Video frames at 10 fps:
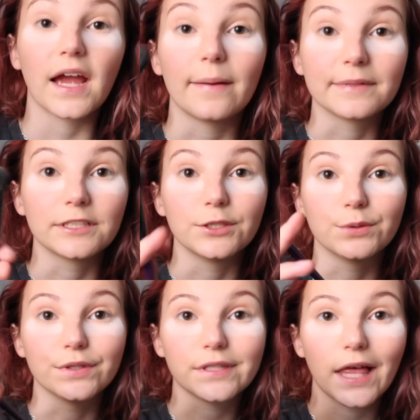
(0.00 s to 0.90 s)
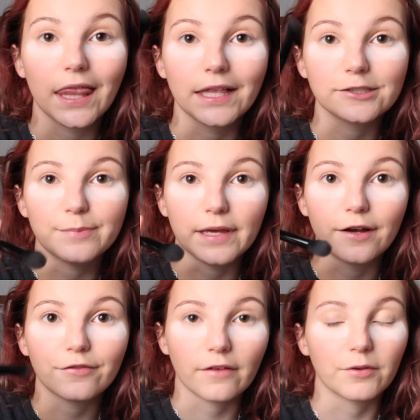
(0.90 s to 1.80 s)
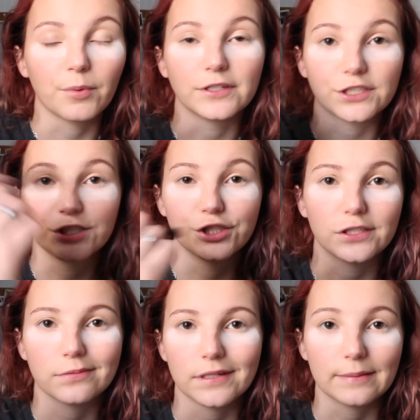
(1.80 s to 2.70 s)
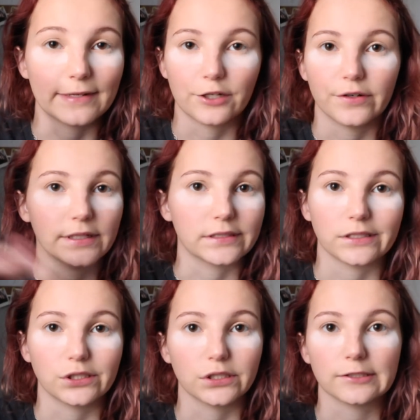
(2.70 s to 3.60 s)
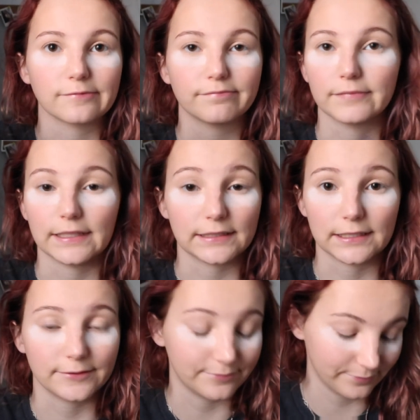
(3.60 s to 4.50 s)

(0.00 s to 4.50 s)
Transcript: I'm going to use this big fluffy brush and just put it in my crease and just, that's it.